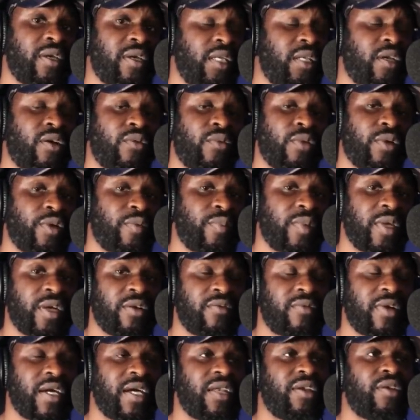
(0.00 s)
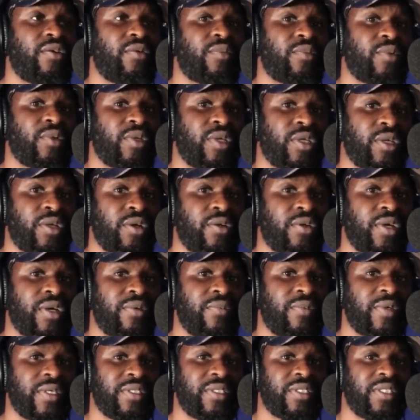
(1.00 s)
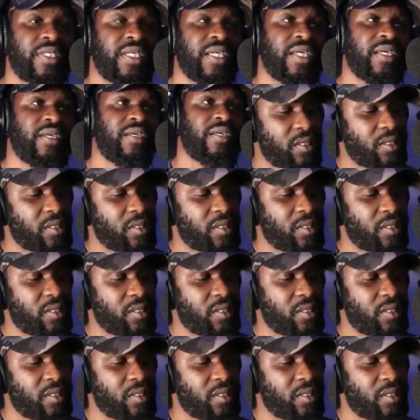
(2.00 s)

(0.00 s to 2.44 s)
he don't want to be around no more. You know them ones there.